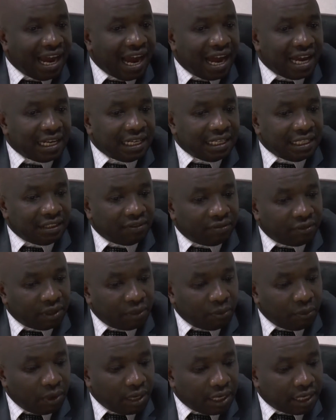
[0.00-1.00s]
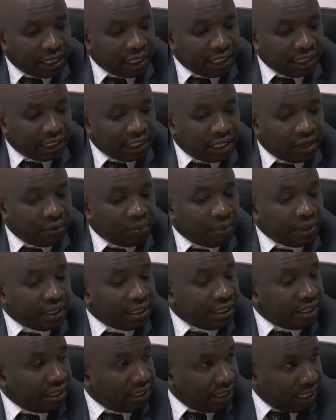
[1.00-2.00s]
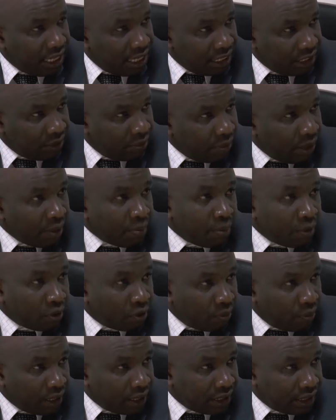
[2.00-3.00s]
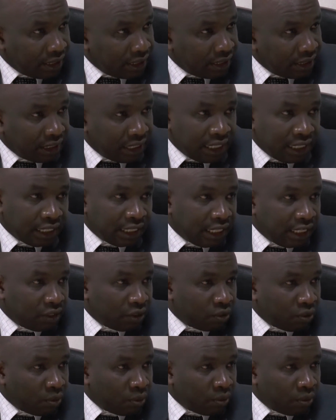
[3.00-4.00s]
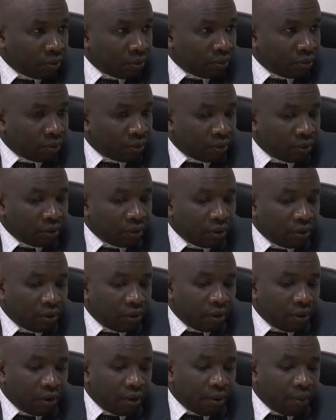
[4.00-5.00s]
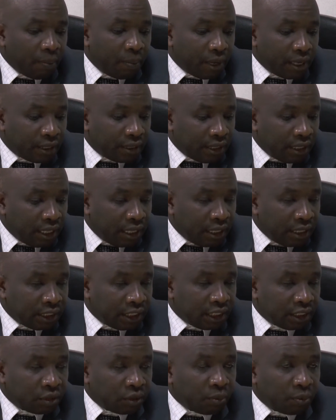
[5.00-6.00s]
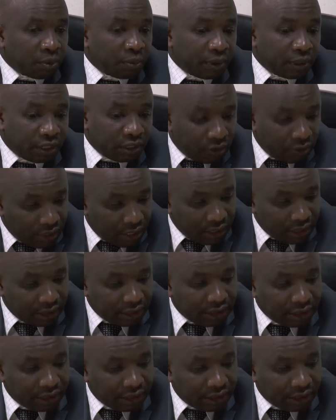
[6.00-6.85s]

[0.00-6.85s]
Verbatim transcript: And this framework is now being discussed by both parties, the intellectual, but the intellectual property owners,